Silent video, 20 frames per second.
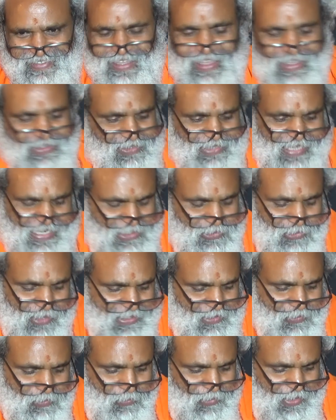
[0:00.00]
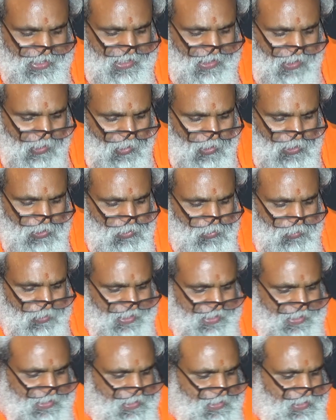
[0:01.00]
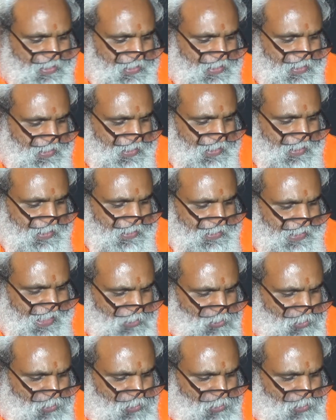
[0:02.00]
So that is what we all do it. That's